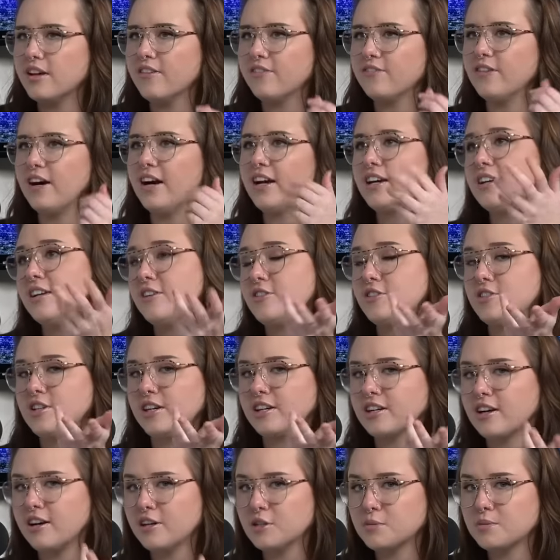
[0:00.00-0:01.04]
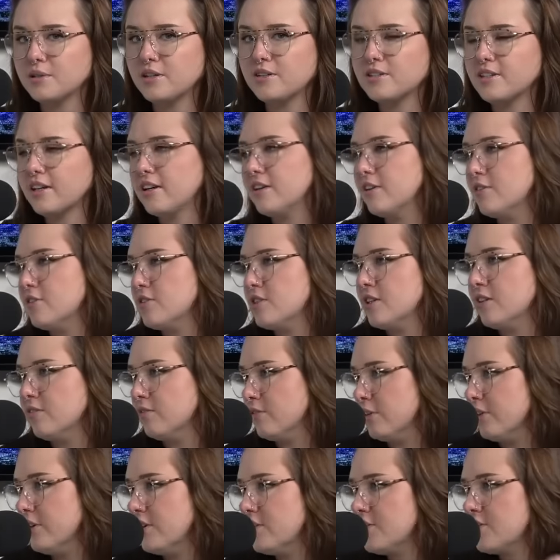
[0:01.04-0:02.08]
if I can understand cosplayers, I can understand
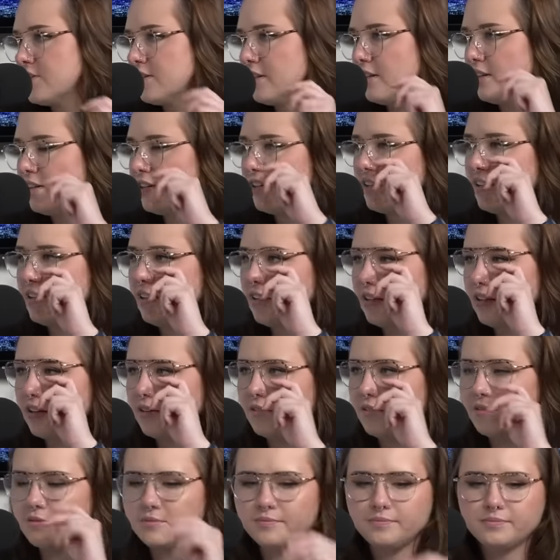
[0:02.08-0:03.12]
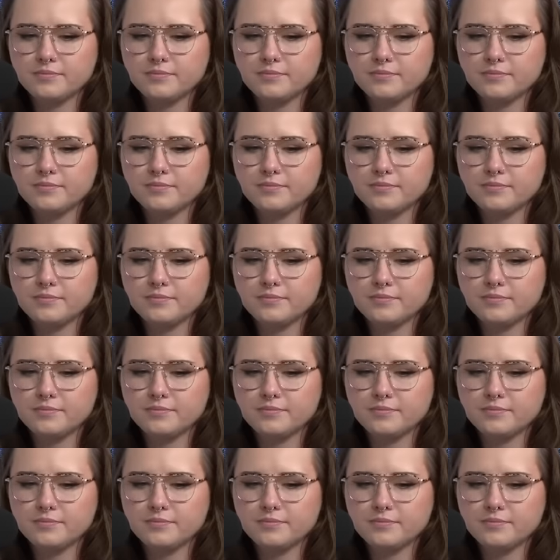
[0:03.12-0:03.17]
furries. Yeah. You know?